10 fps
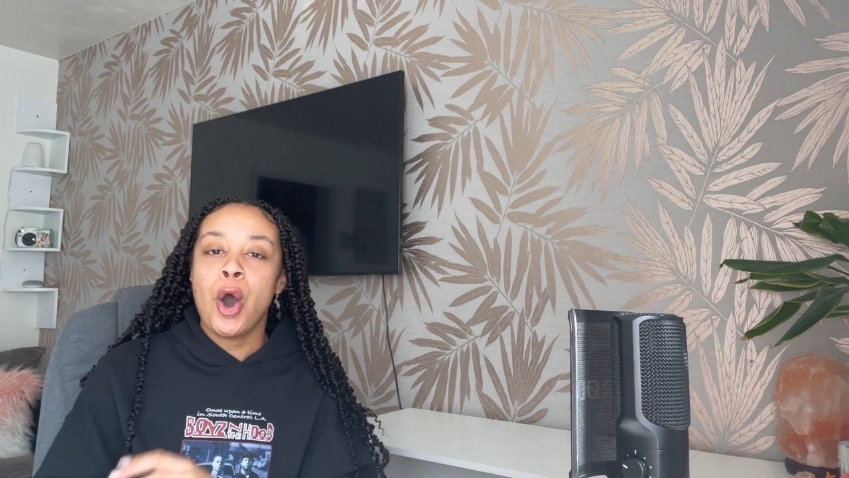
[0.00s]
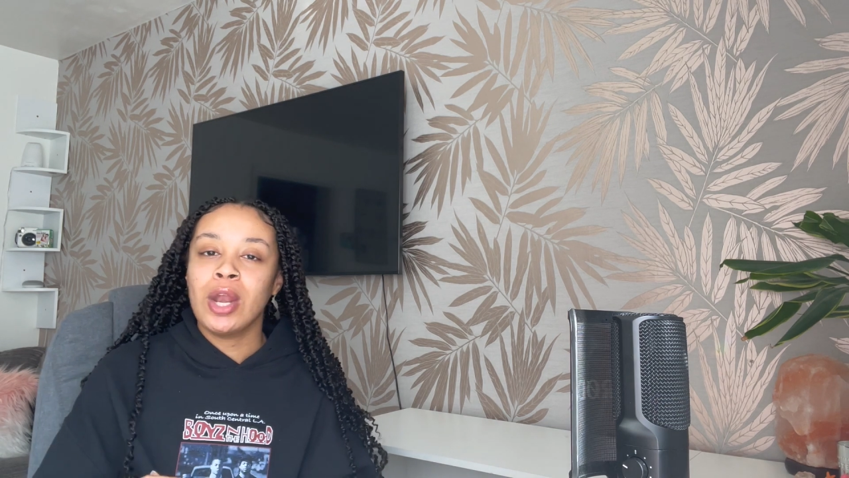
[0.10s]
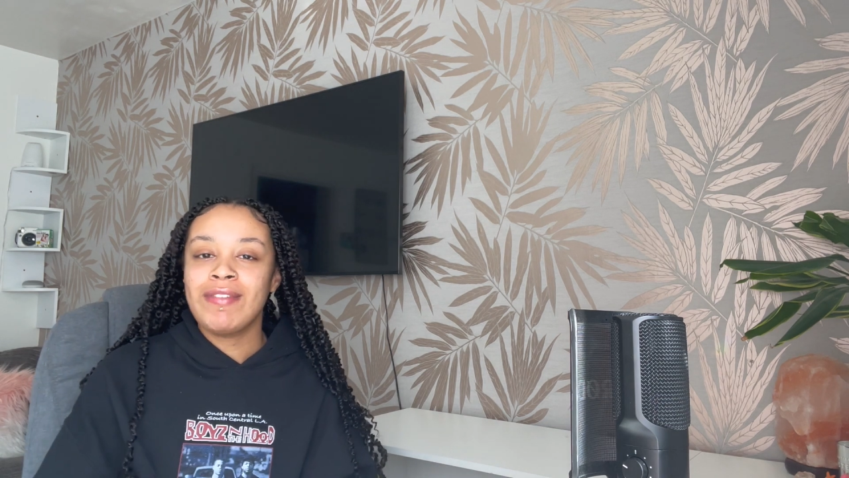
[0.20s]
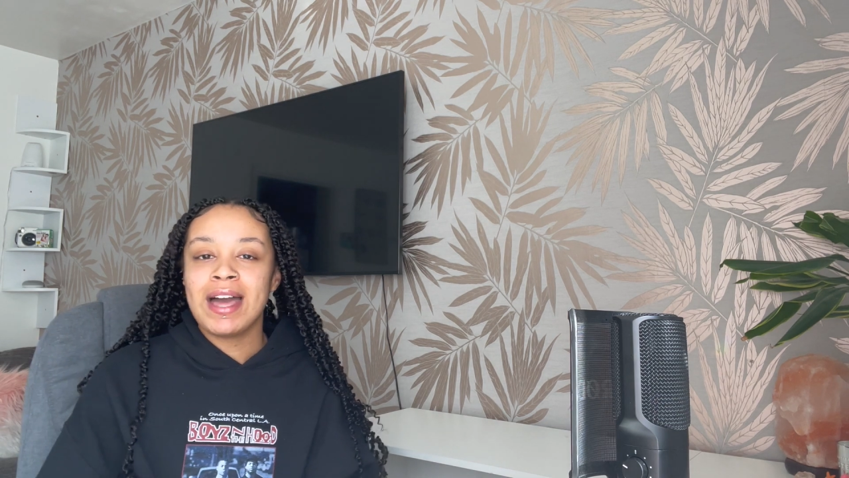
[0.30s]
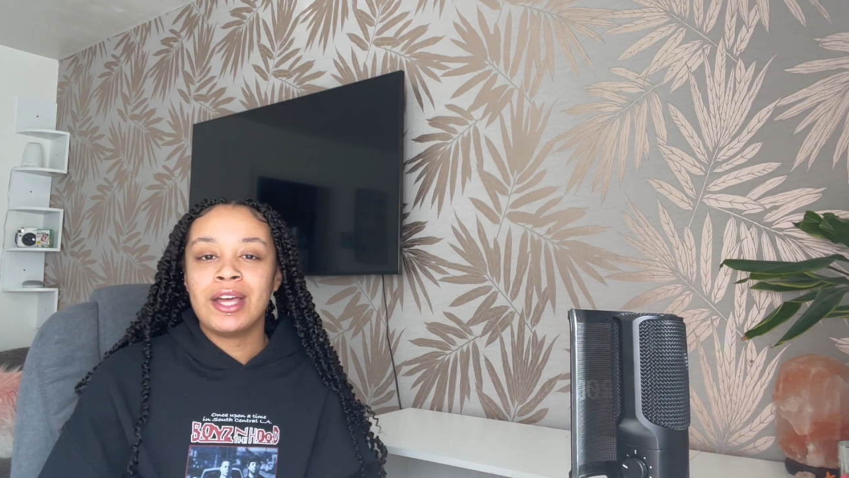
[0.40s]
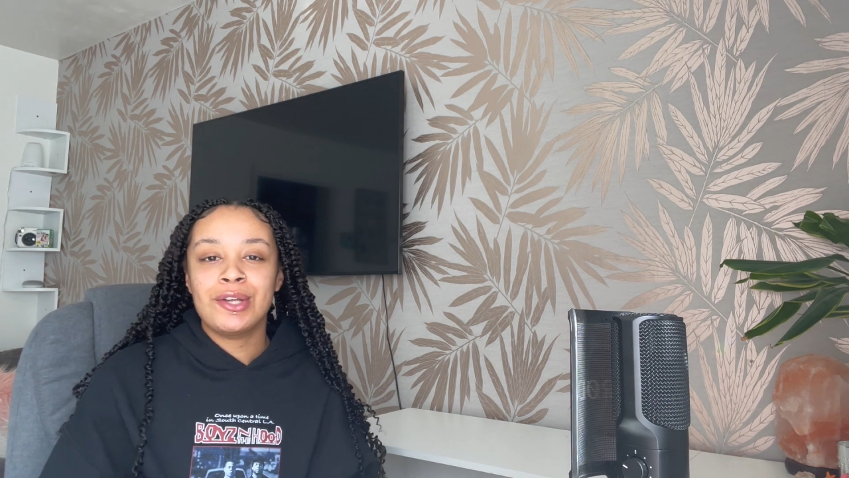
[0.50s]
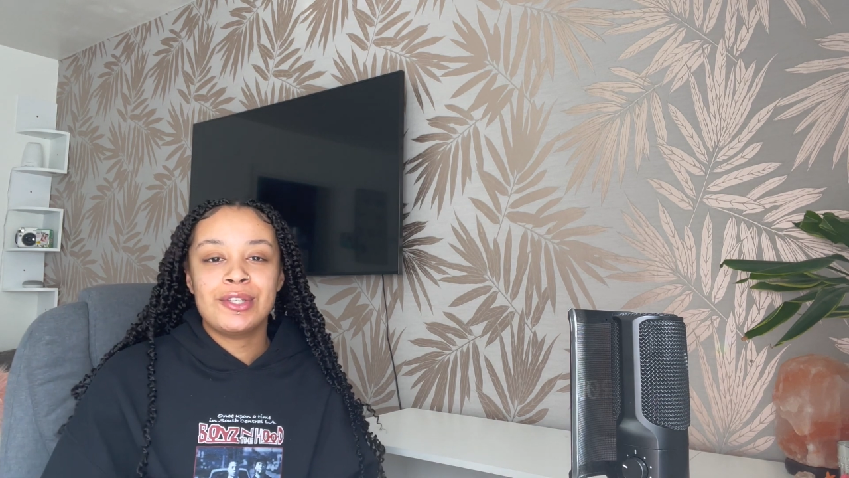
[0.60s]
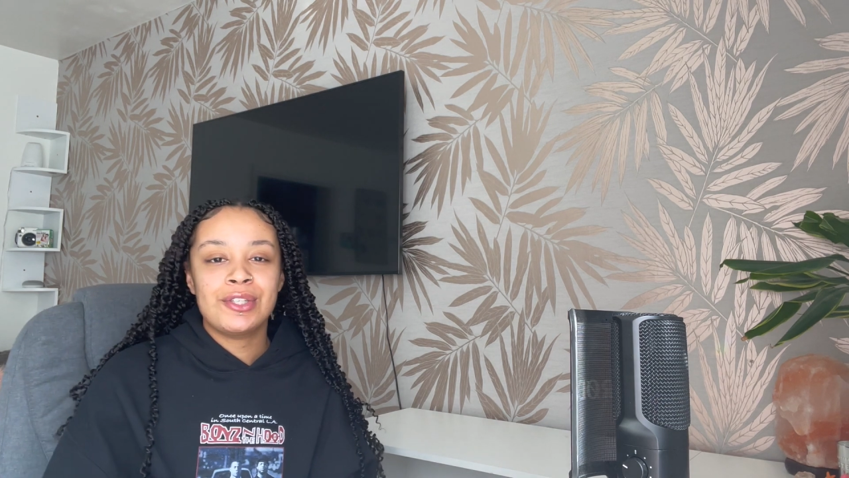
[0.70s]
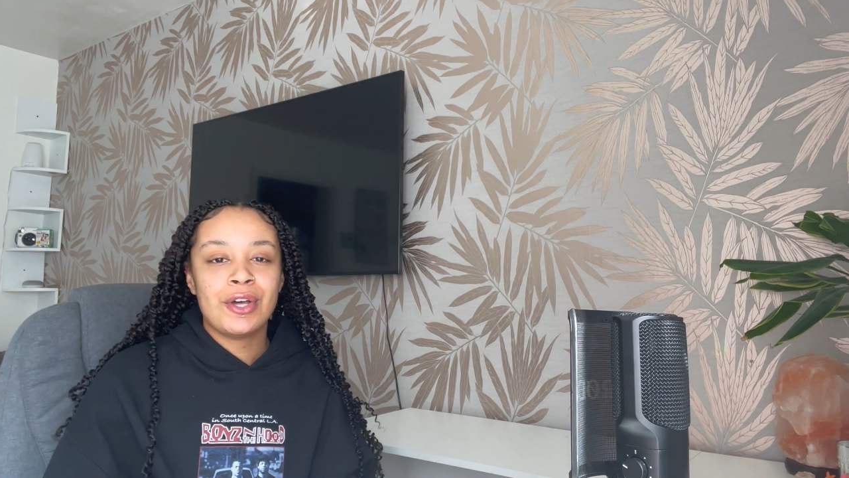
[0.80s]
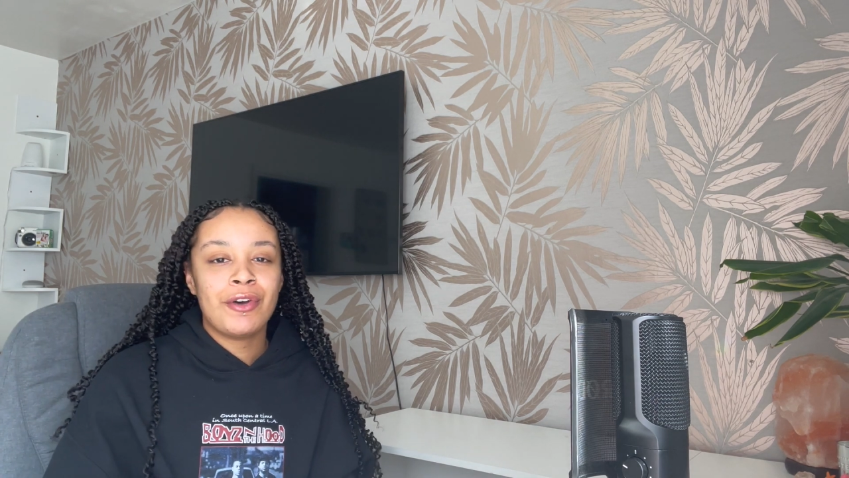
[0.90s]
all of that
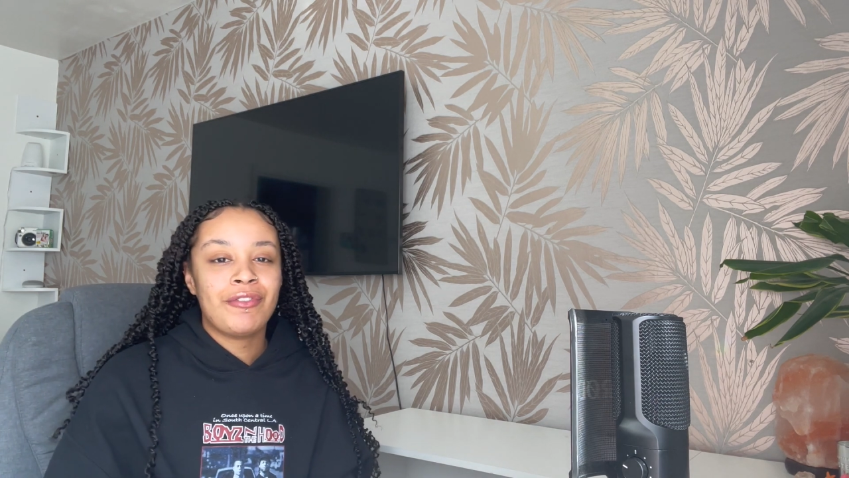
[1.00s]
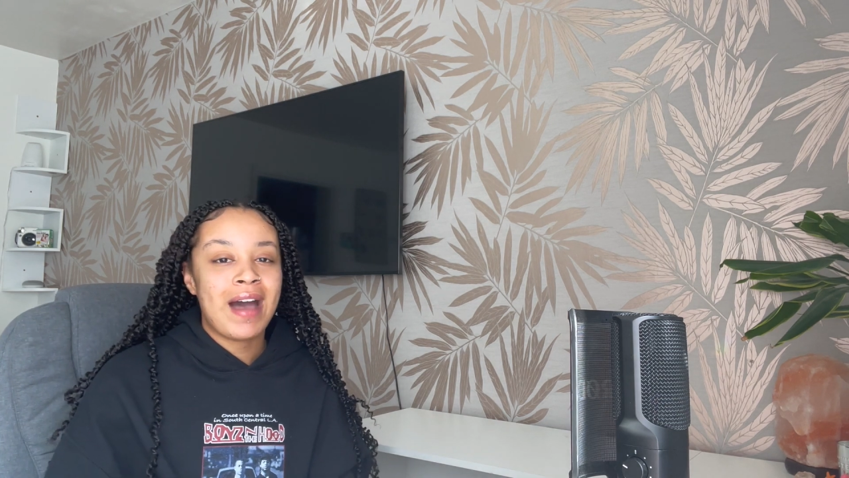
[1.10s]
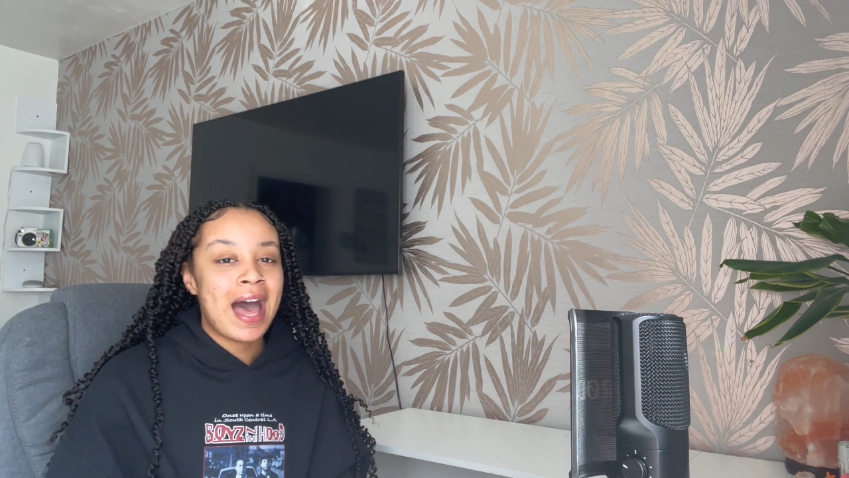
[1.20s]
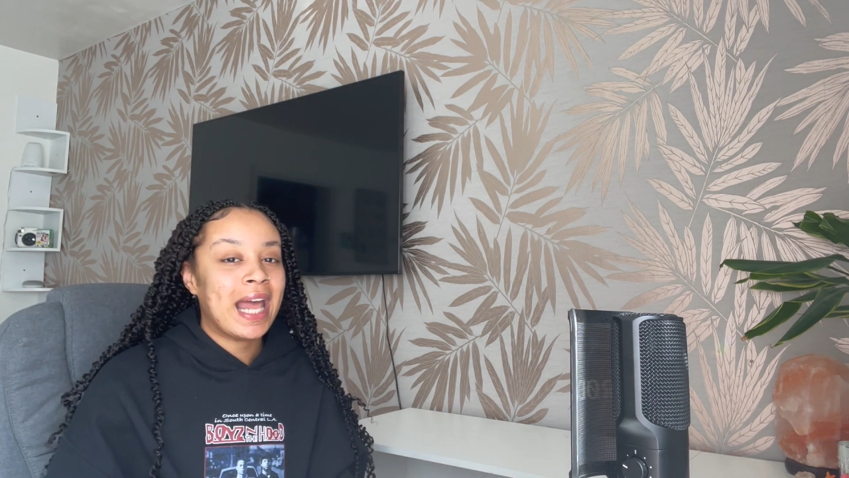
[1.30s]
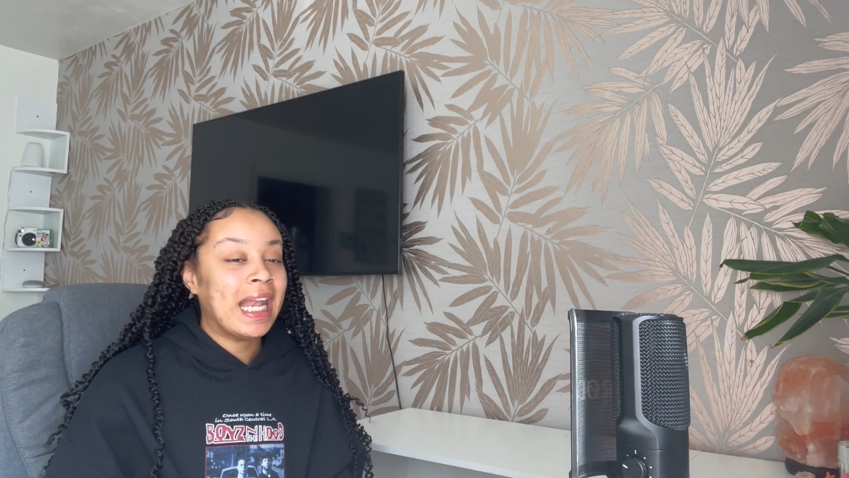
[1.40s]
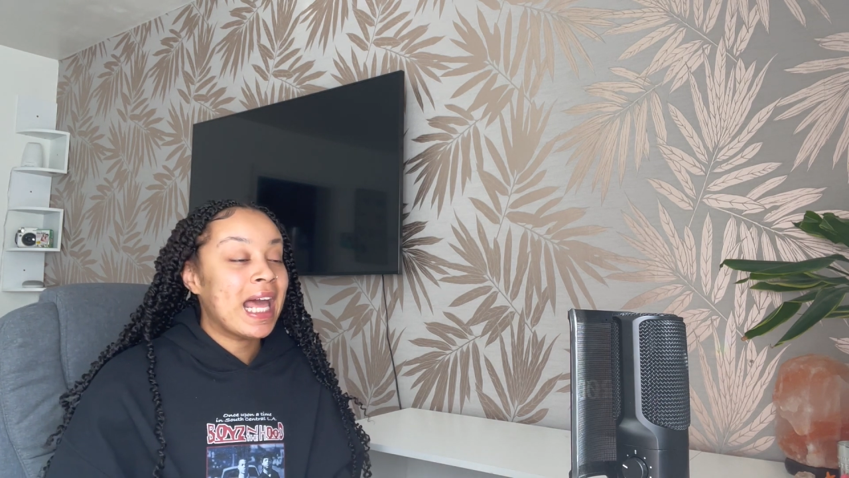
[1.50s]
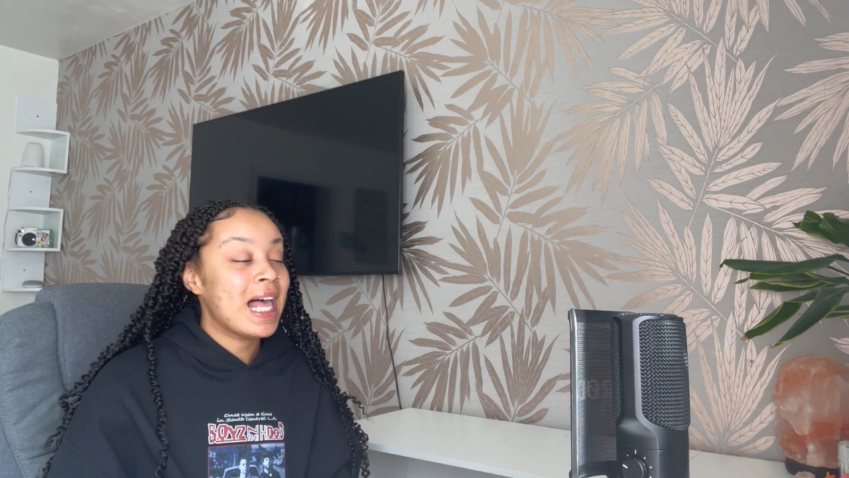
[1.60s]
good stuff. And